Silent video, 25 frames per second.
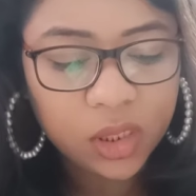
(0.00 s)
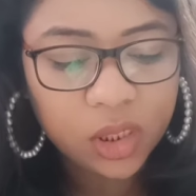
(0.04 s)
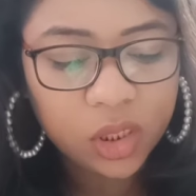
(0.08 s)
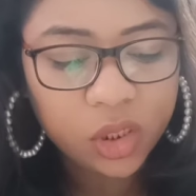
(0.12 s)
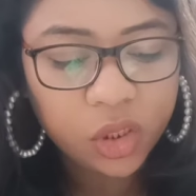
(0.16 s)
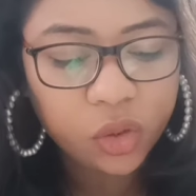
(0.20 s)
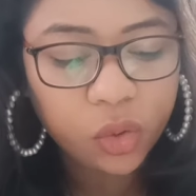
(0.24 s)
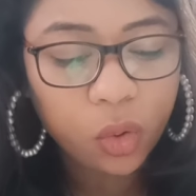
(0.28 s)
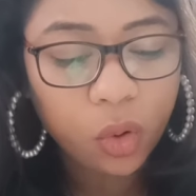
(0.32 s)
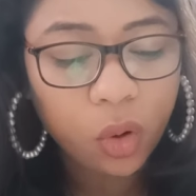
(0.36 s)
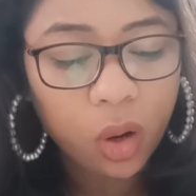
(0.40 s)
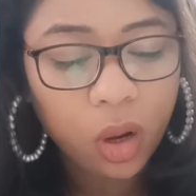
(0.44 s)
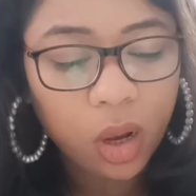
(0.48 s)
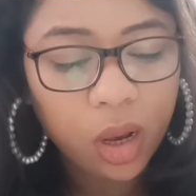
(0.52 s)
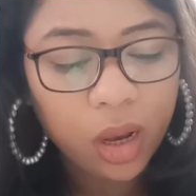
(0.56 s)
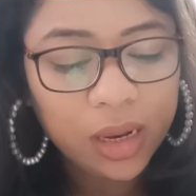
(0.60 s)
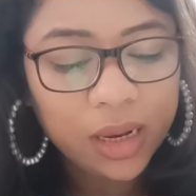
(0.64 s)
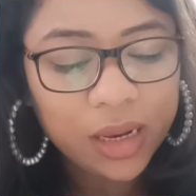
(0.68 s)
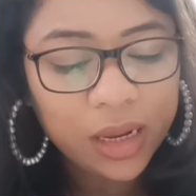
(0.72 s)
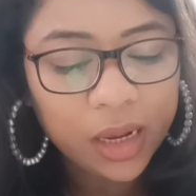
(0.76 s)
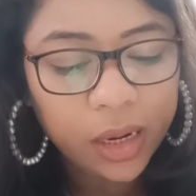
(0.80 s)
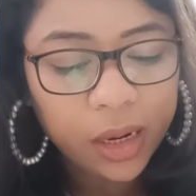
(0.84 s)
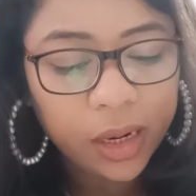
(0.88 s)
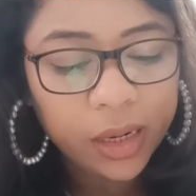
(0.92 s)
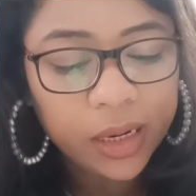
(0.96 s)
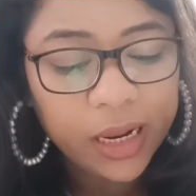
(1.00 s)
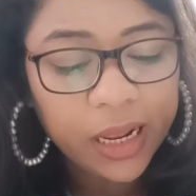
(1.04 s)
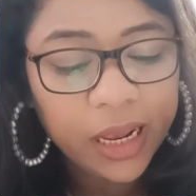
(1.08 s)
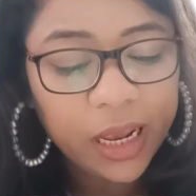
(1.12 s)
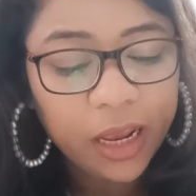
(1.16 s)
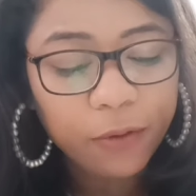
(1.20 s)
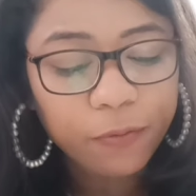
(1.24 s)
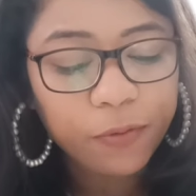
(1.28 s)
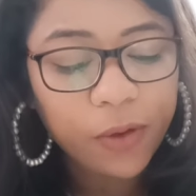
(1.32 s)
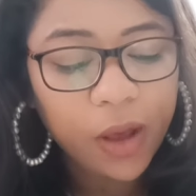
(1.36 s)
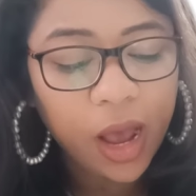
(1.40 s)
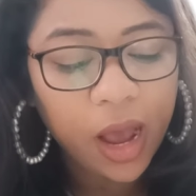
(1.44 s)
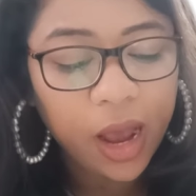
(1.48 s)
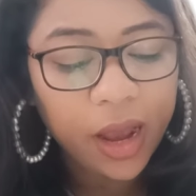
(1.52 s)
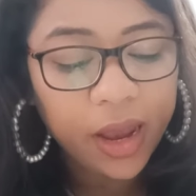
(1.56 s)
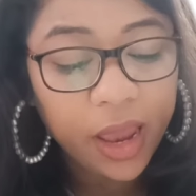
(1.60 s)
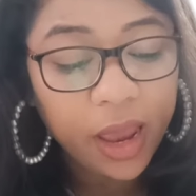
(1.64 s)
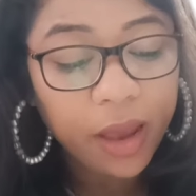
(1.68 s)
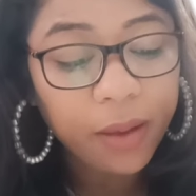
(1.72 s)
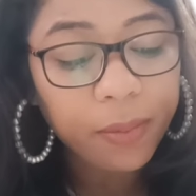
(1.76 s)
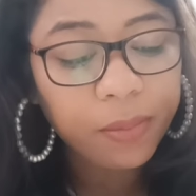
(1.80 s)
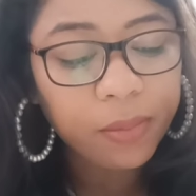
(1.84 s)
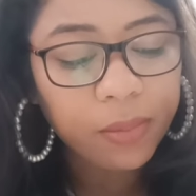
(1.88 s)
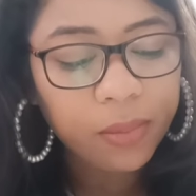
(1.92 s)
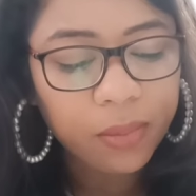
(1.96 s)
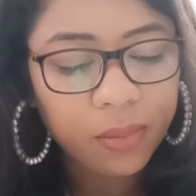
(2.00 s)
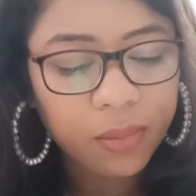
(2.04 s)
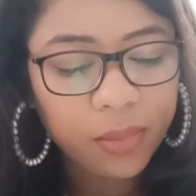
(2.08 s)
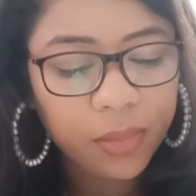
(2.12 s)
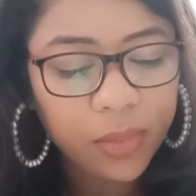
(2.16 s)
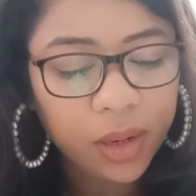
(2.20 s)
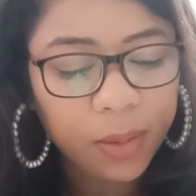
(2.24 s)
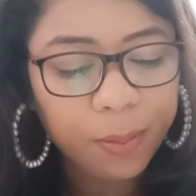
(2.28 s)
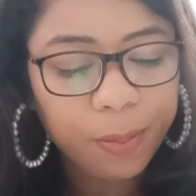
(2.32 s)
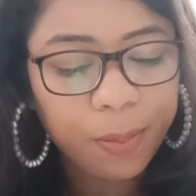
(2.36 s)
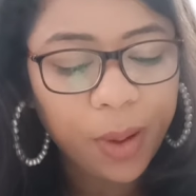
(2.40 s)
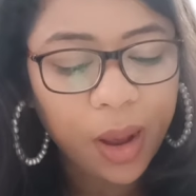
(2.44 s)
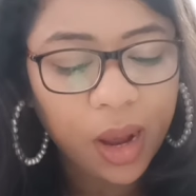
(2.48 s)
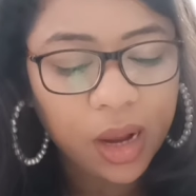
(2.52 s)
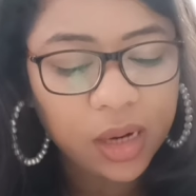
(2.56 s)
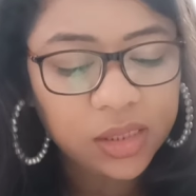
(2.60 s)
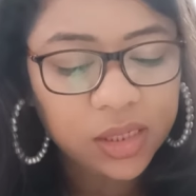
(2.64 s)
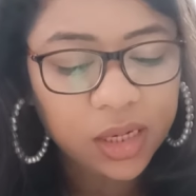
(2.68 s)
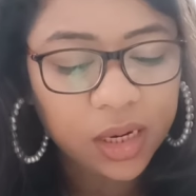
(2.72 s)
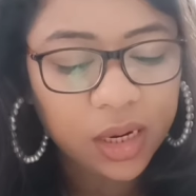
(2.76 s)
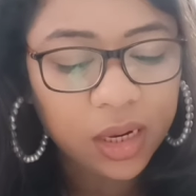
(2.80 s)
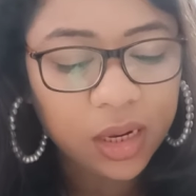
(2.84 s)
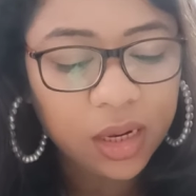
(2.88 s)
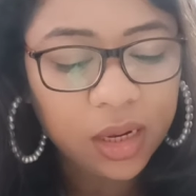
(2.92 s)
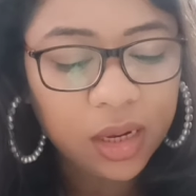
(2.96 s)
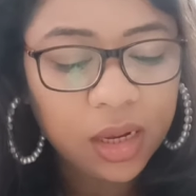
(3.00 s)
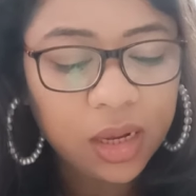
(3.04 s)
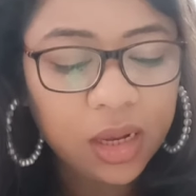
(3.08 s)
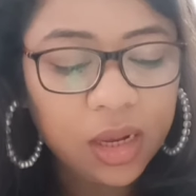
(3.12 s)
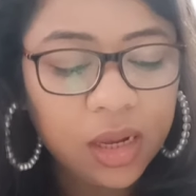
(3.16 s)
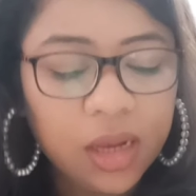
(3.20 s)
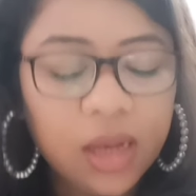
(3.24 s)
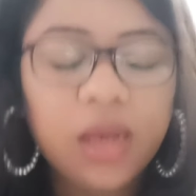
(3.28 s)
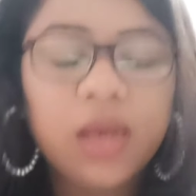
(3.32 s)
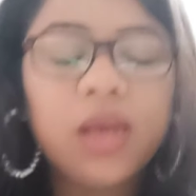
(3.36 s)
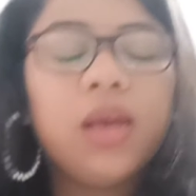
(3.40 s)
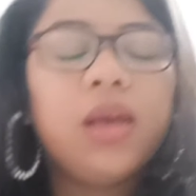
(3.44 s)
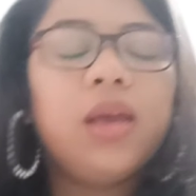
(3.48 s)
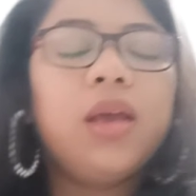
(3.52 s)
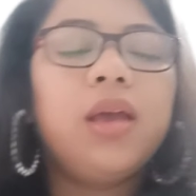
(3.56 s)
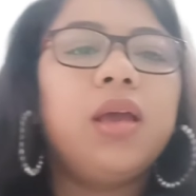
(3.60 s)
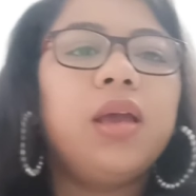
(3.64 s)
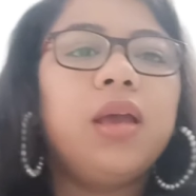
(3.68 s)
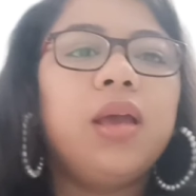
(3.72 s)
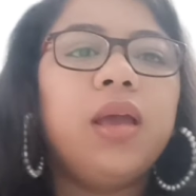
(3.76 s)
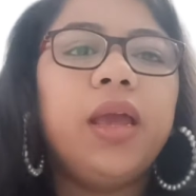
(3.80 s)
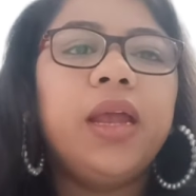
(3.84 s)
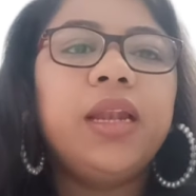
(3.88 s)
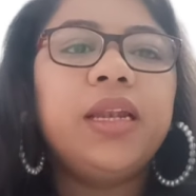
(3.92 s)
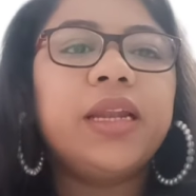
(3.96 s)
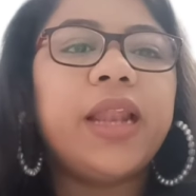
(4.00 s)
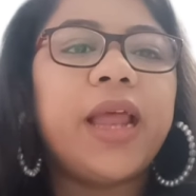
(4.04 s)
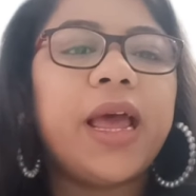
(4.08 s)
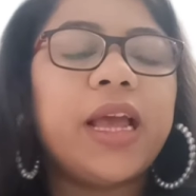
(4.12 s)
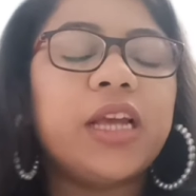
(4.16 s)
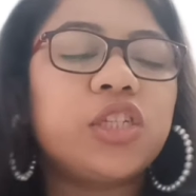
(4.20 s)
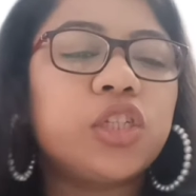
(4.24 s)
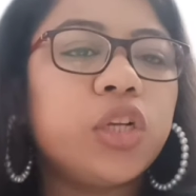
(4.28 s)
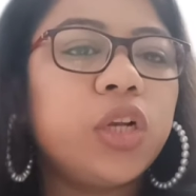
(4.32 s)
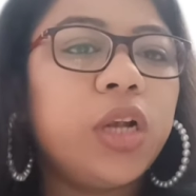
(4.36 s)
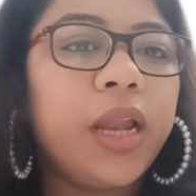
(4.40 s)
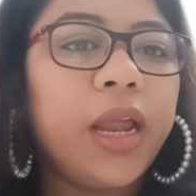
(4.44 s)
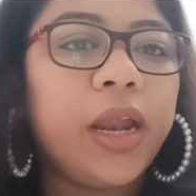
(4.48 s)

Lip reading: So currently, if I am imparting international